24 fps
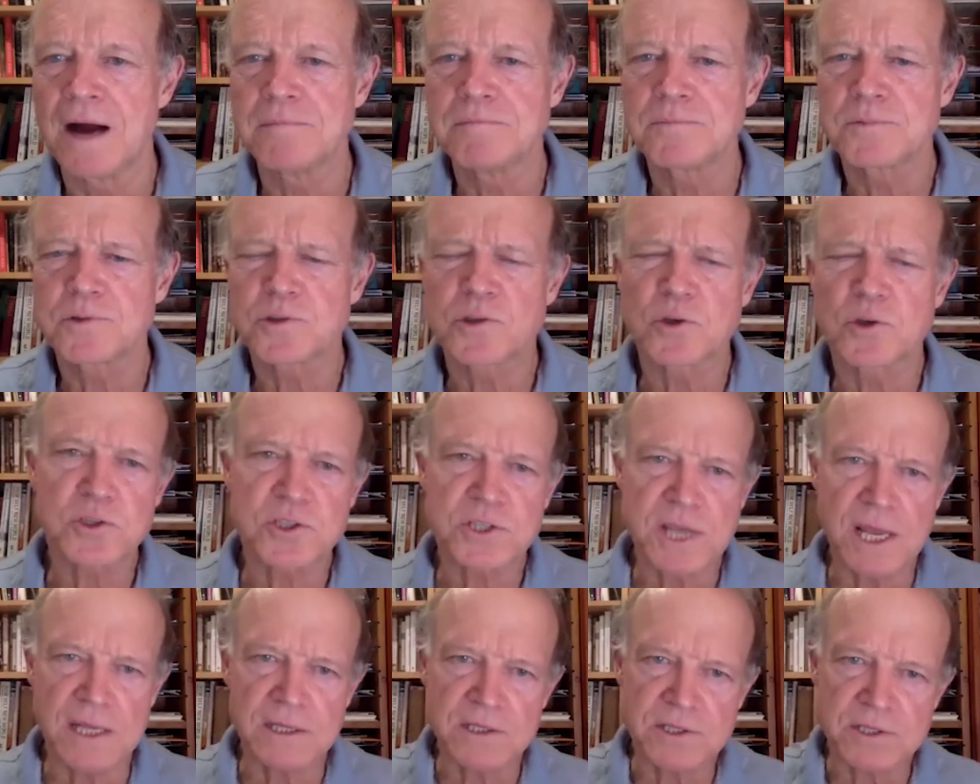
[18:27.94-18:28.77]
So
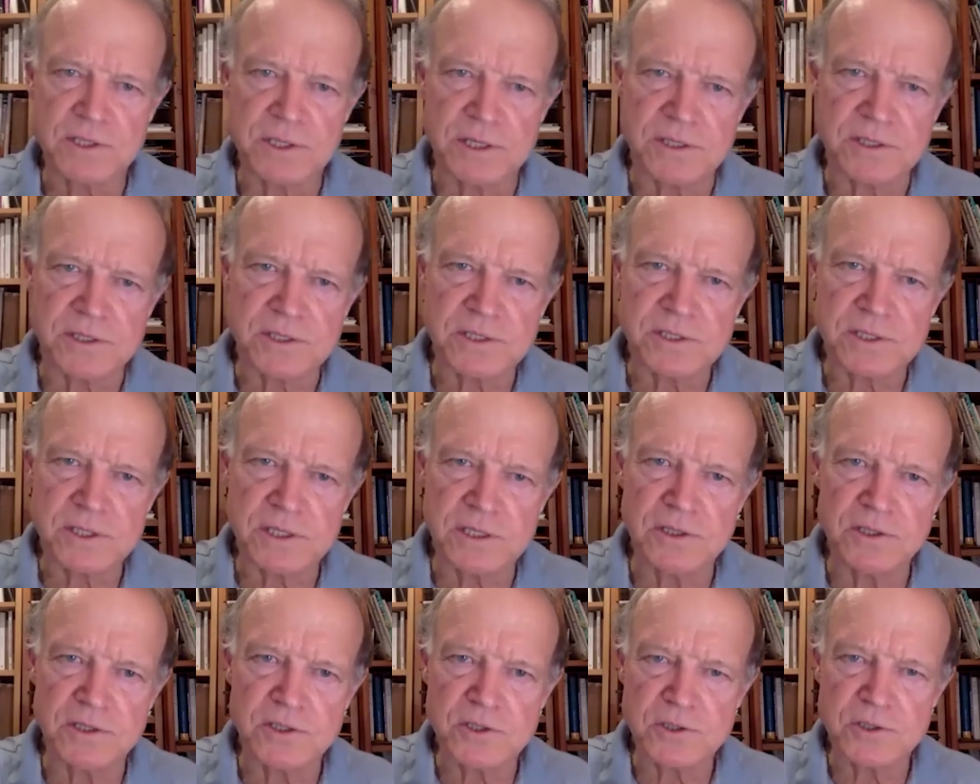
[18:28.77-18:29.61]
senses
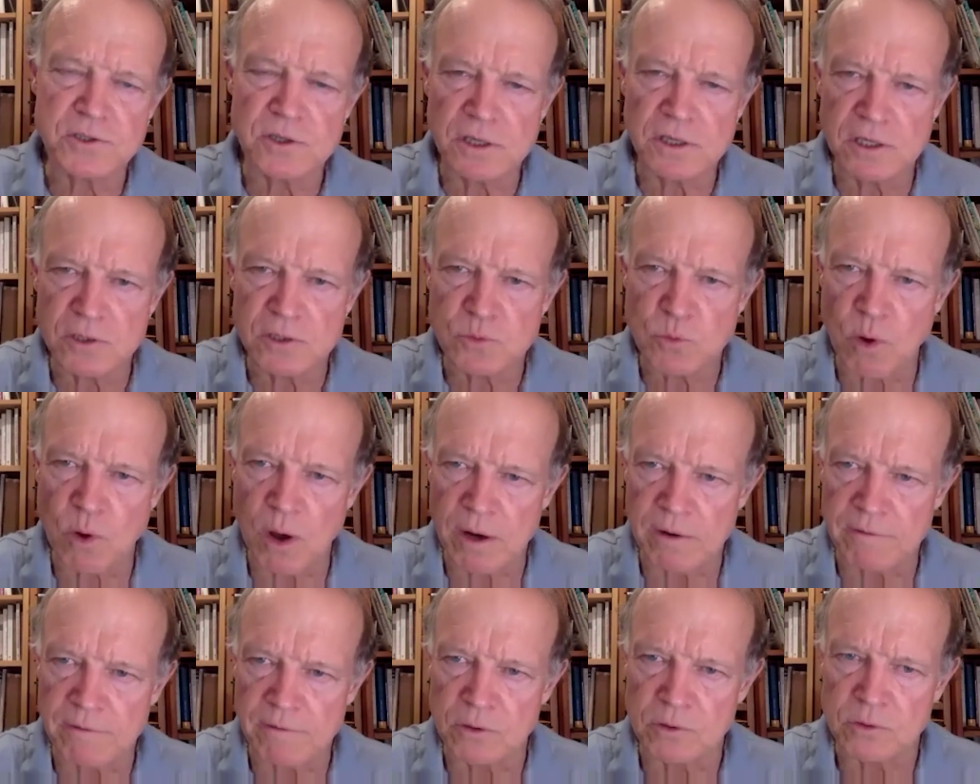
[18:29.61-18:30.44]
is
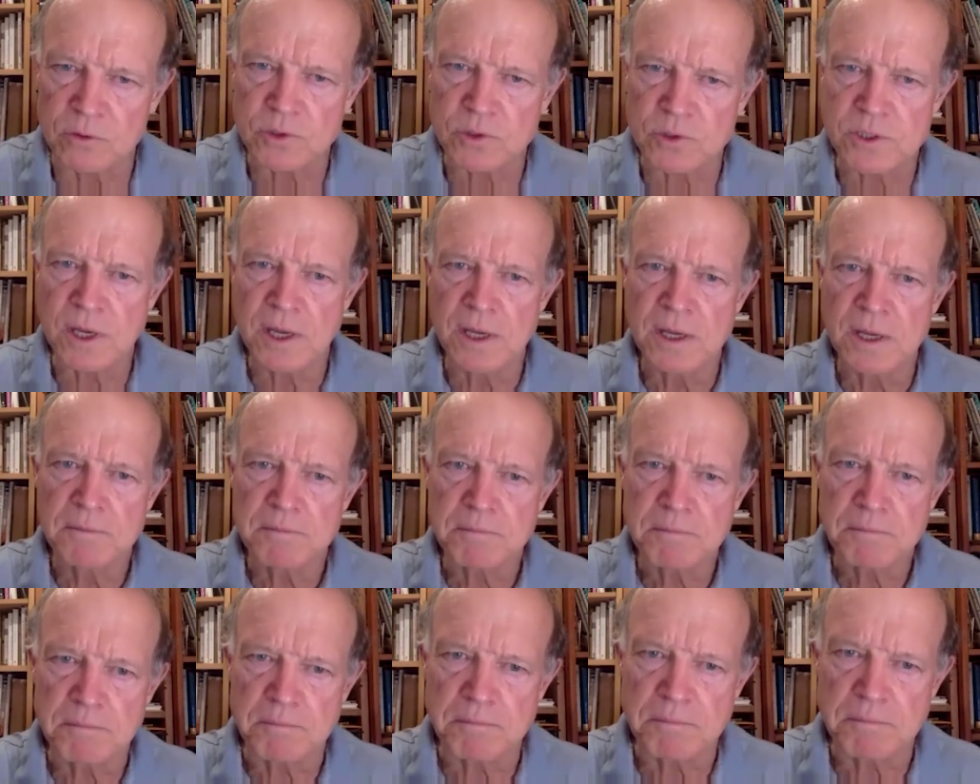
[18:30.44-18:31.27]
one of those
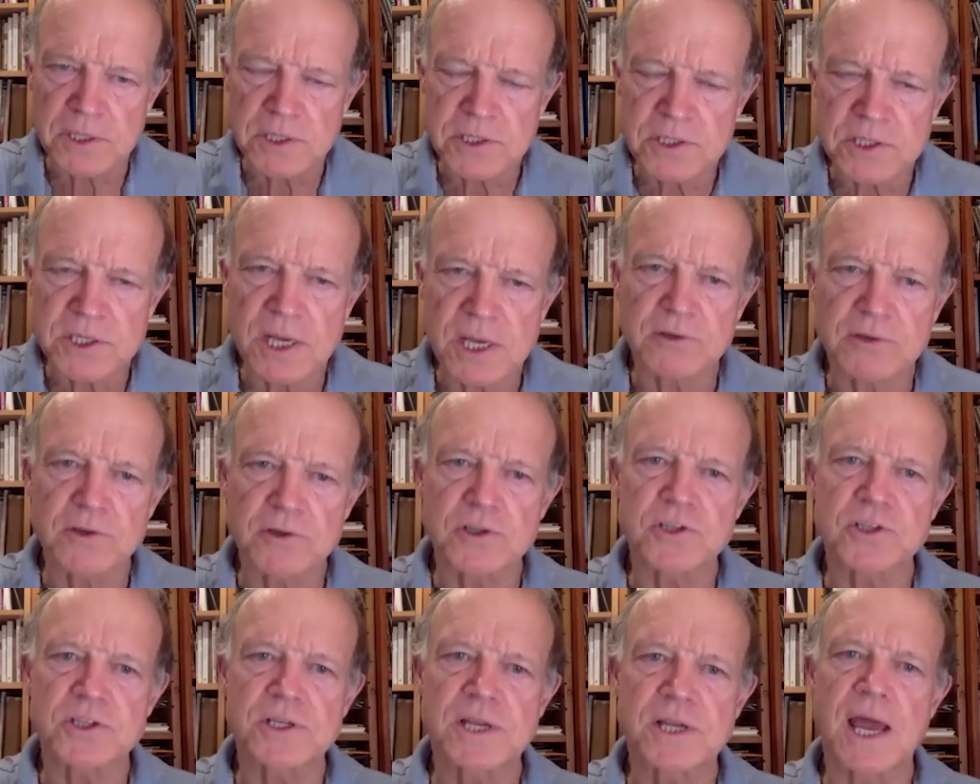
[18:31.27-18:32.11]

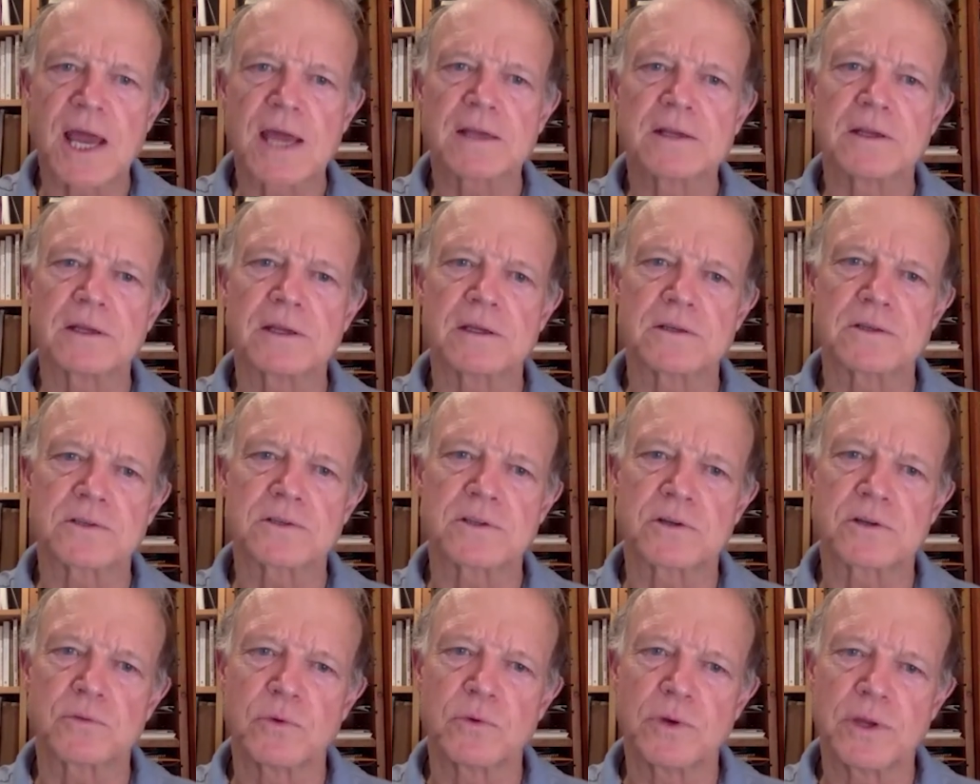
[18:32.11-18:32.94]
misunderstandings
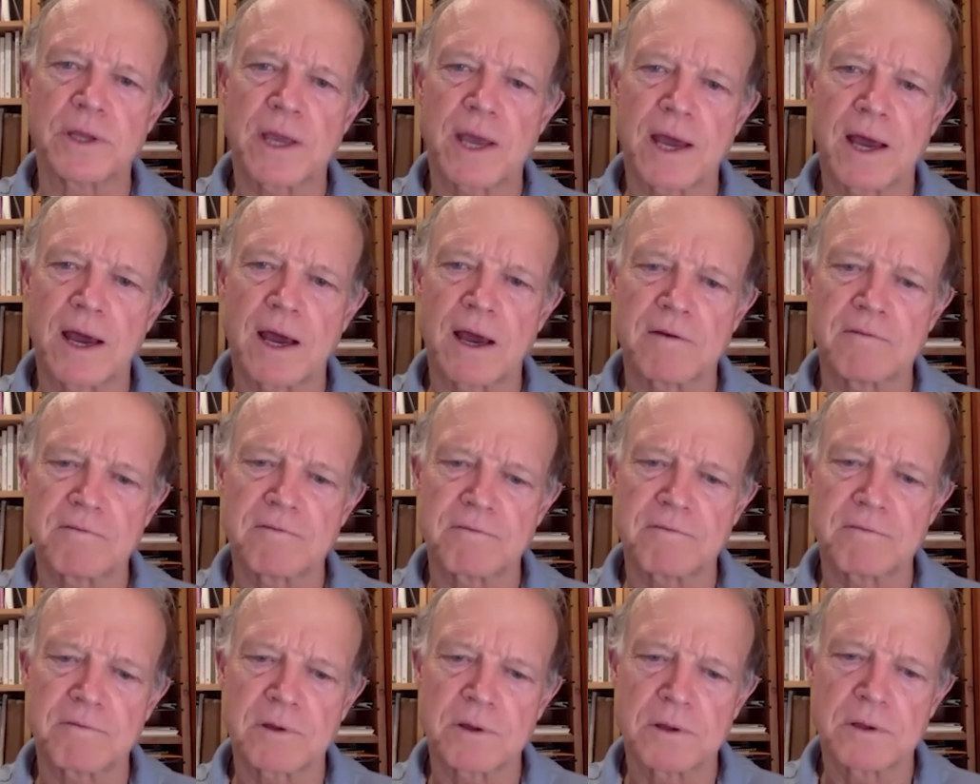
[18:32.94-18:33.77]
that we have
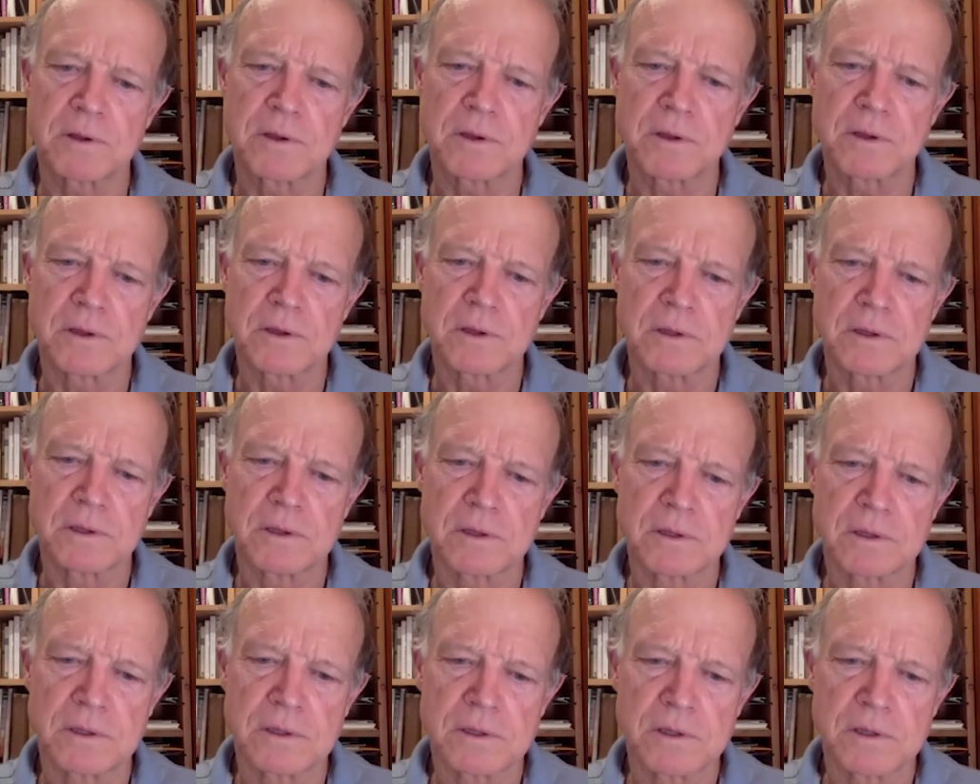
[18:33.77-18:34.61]

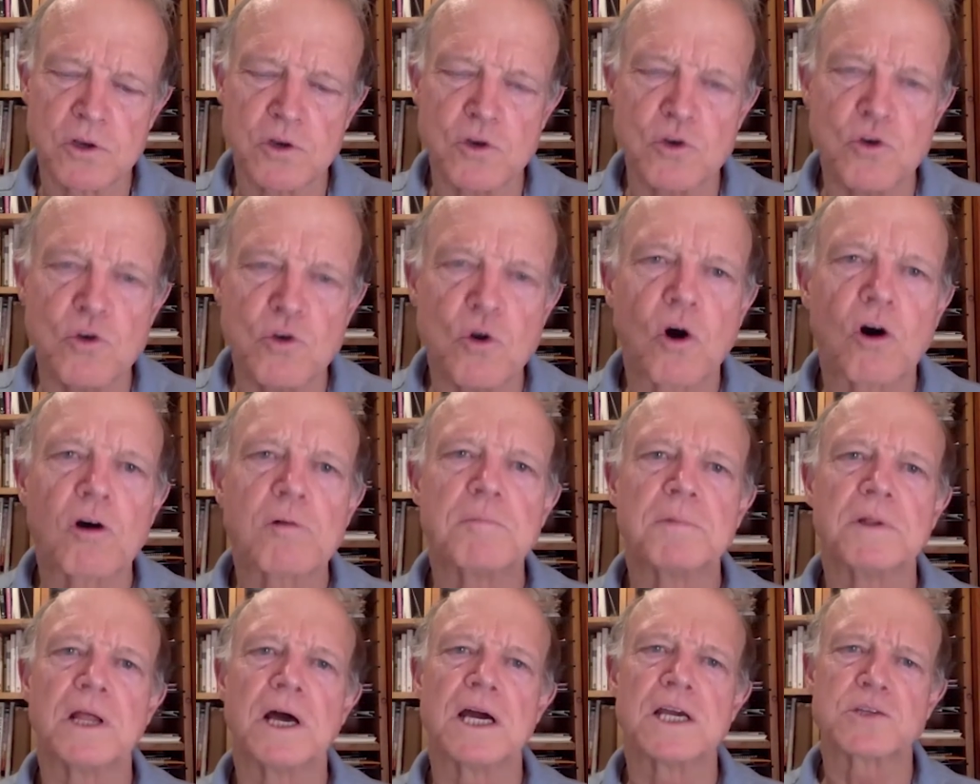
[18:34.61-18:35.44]

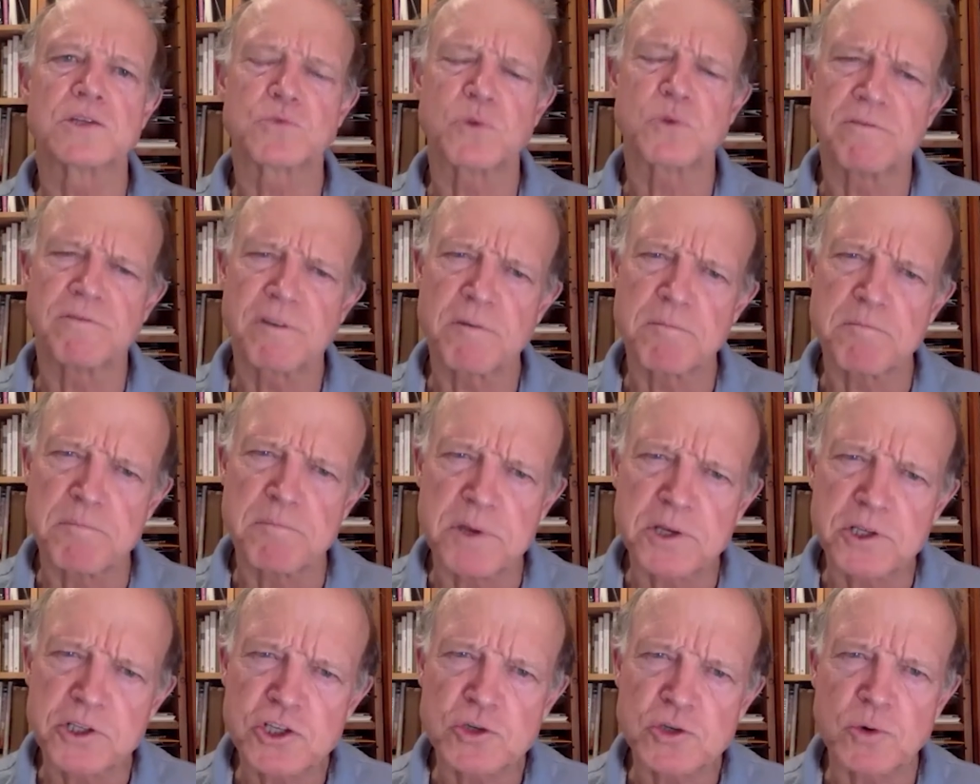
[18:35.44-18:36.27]
normalized, we've
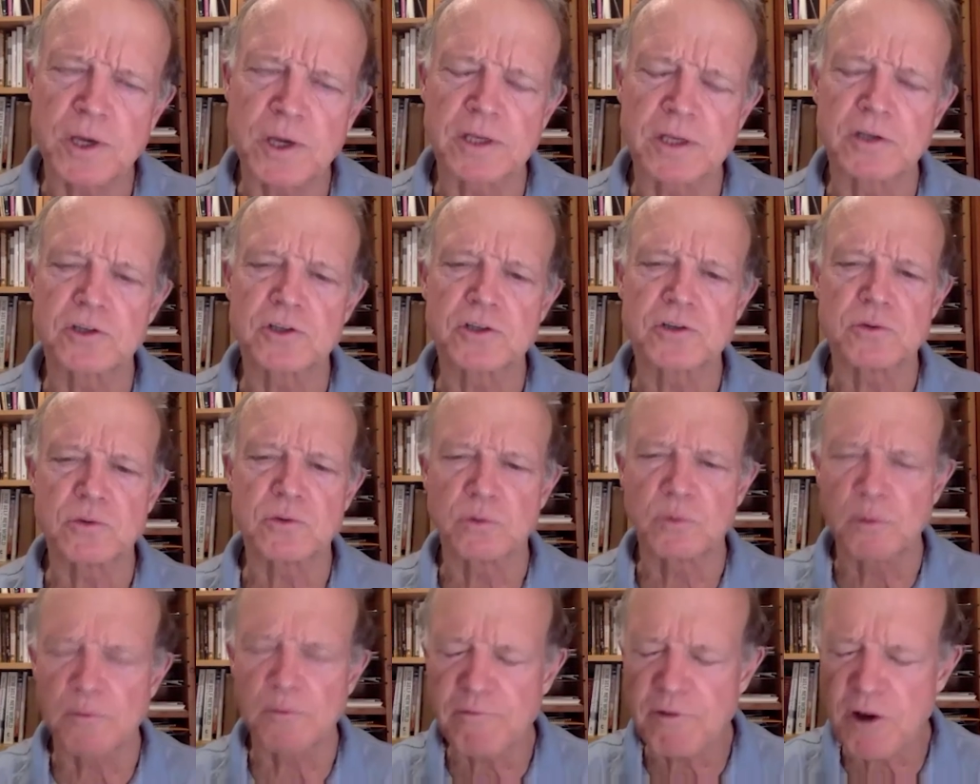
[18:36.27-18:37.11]
habituated to,
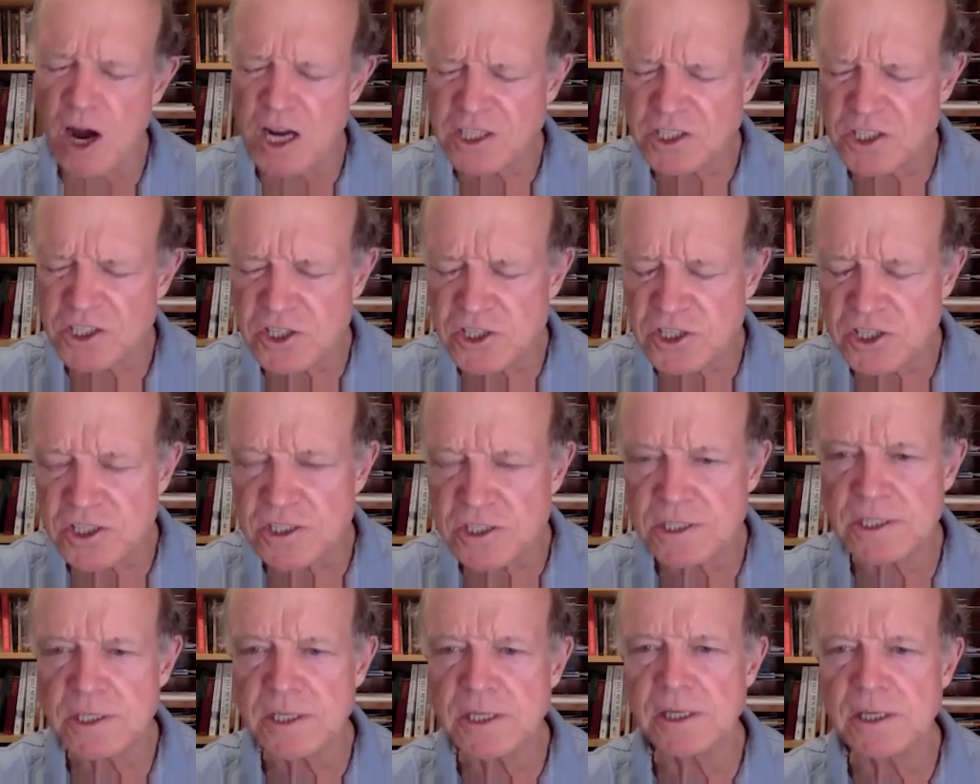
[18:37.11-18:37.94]
and we've got to
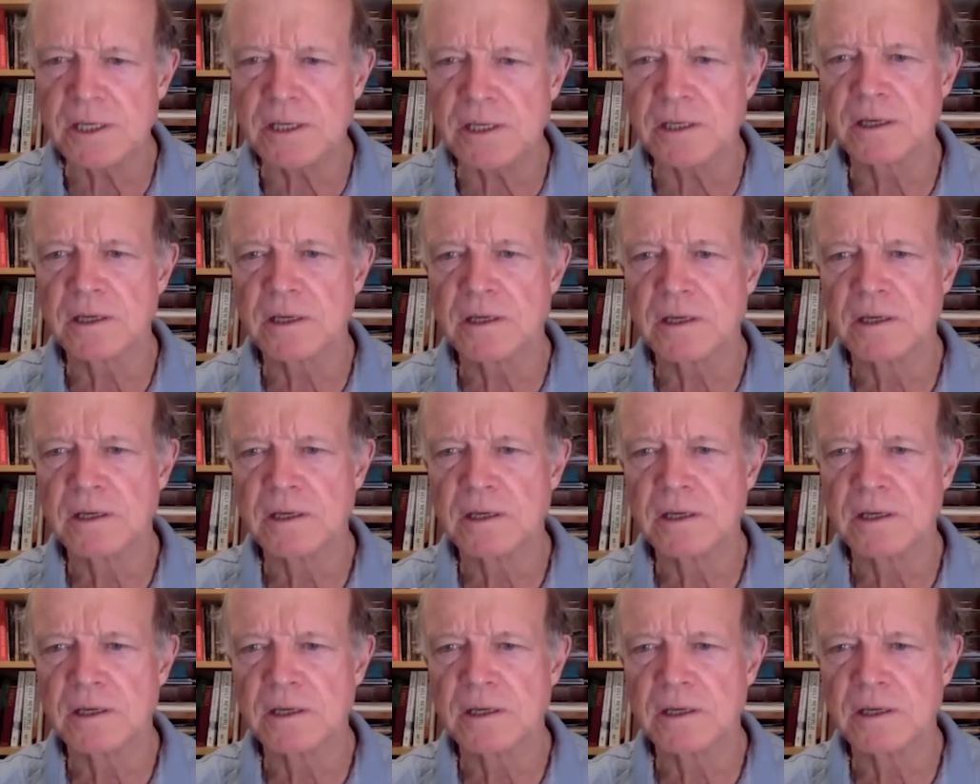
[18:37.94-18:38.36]
see